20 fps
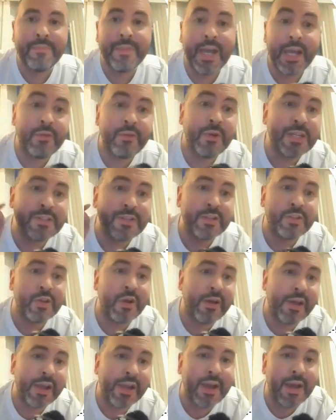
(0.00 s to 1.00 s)
Anyways, that's
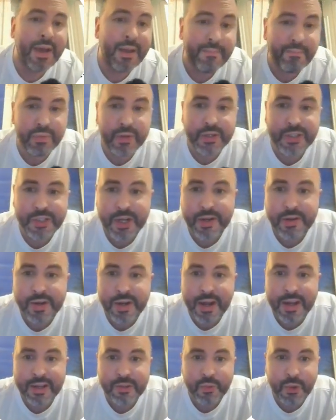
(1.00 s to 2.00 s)
all I got. Appreciate
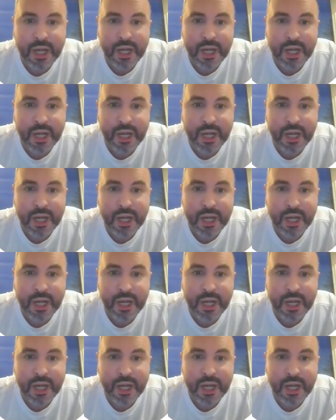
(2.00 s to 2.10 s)
you guys